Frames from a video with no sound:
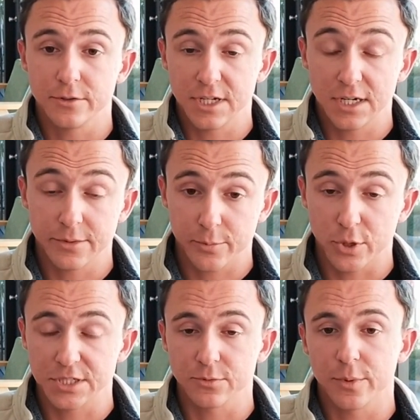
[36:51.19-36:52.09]
the dynamic
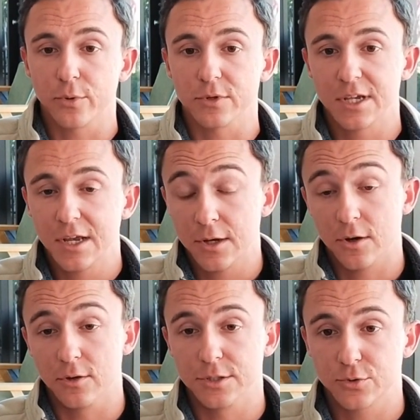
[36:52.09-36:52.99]
pricing reports,
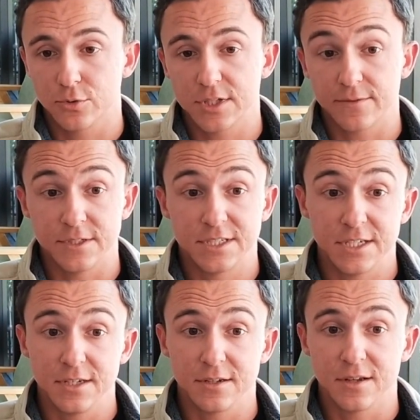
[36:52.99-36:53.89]
all this sort of stuff, and
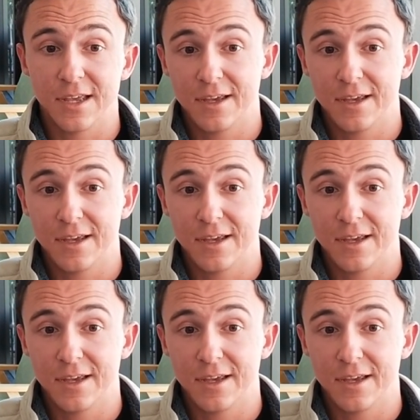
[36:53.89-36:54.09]
seeing,